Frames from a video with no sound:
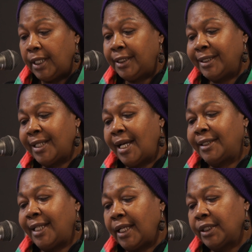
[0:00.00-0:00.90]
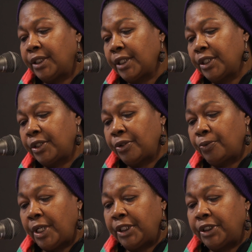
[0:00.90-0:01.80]
it did not take into
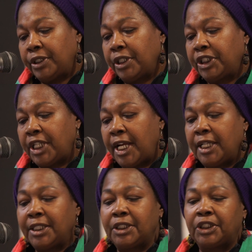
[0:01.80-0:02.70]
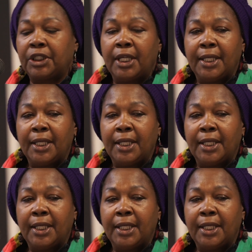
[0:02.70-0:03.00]
consideration the change